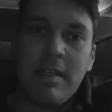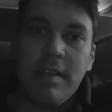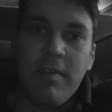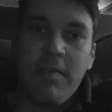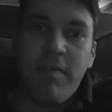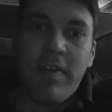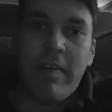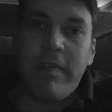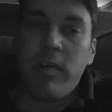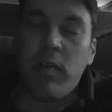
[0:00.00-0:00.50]

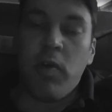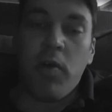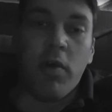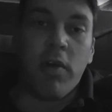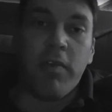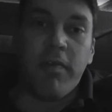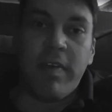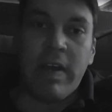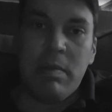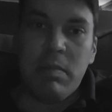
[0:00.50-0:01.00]
favorite
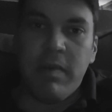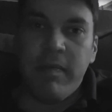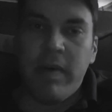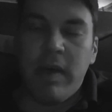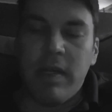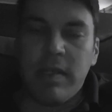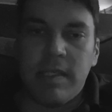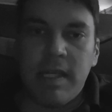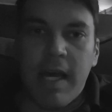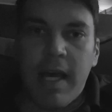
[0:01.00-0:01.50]
horror film of
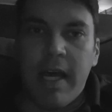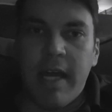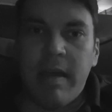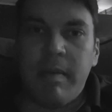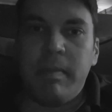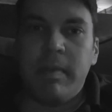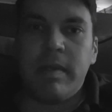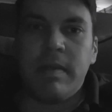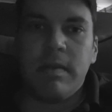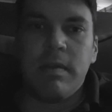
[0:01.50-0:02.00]
all
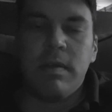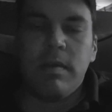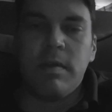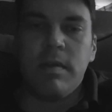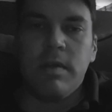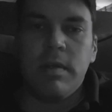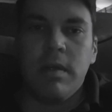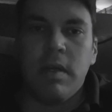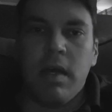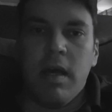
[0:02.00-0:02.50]
time.
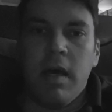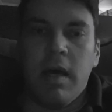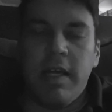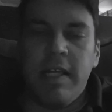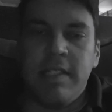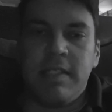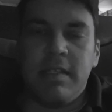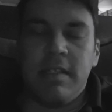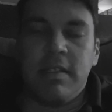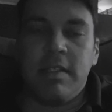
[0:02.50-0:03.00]

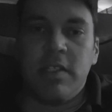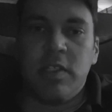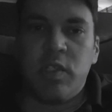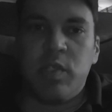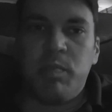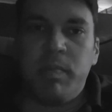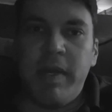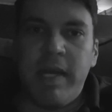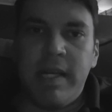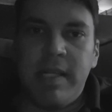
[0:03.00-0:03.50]
It's the
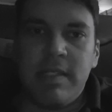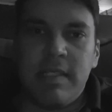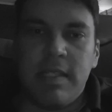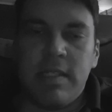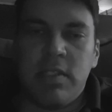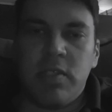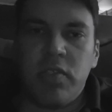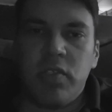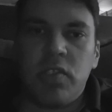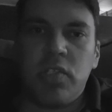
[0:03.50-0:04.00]
suspense,
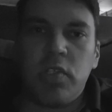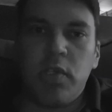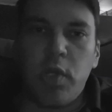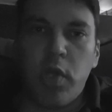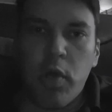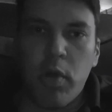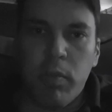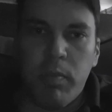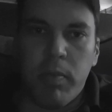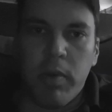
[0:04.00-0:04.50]
it's the
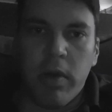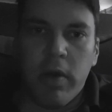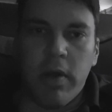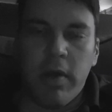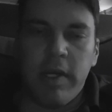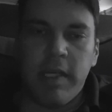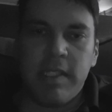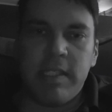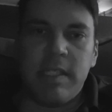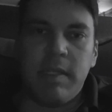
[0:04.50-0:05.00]
slow
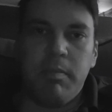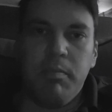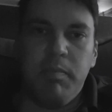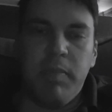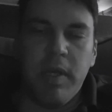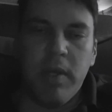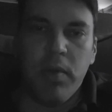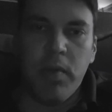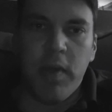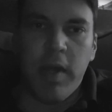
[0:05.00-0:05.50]
burn, it's the
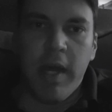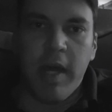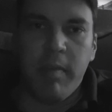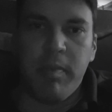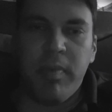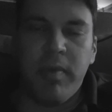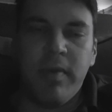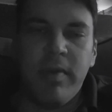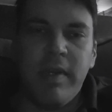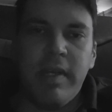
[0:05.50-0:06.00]
build up,